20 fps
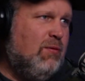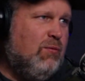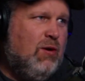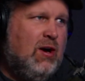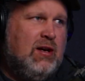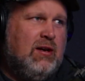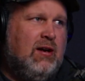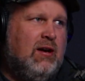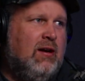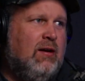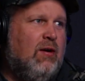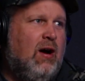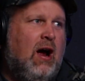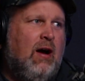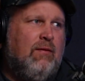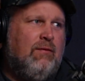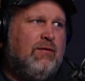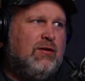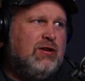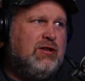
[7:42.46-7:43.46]

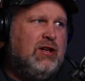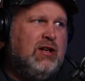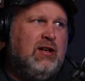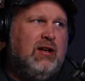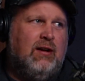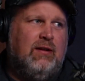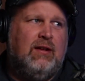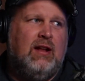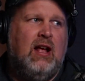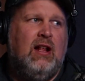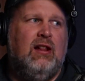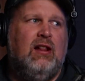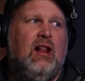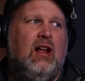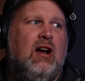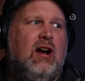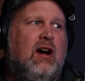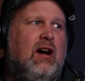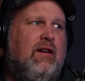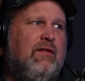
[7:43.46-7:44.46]
out in Virginia, they
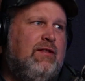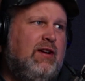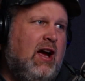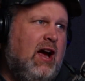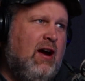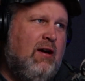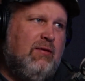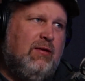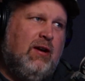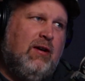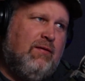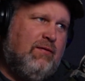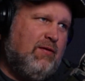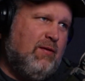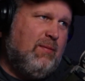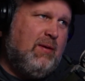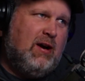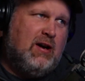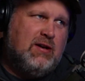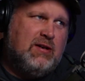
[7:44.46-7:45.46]
love to hound hunt
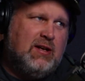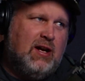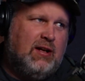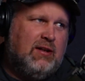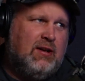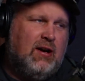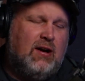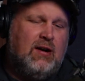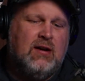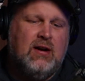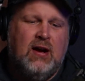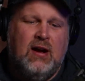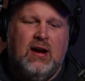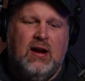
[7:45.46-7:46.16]
for bears out there.